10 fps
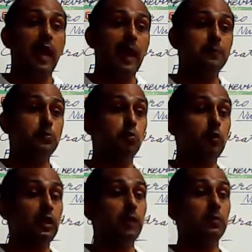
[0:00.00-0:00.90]
helps to
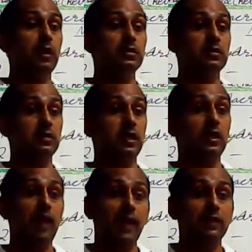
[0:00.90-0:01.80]
keep the skin
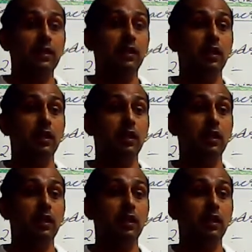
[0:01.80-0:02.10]
healthy.